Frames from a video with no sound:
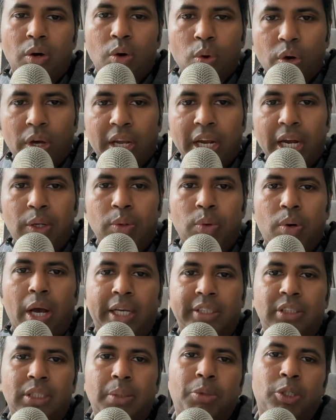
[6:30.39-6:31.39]
okay to
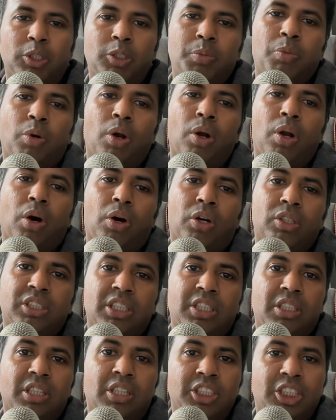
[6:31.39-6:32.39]
accept a small loss,
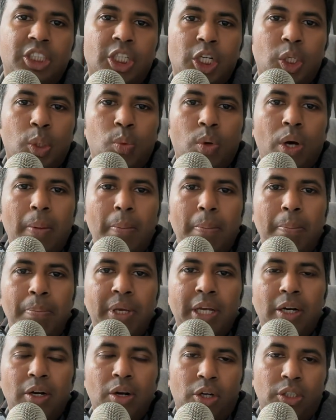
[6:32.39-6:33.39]
it turns into a
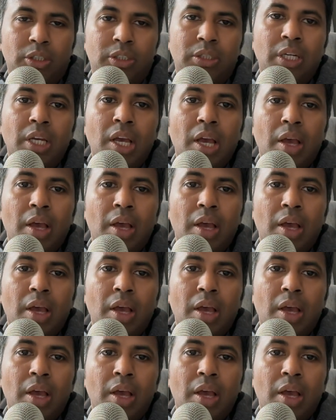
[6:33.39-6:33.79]
big loss.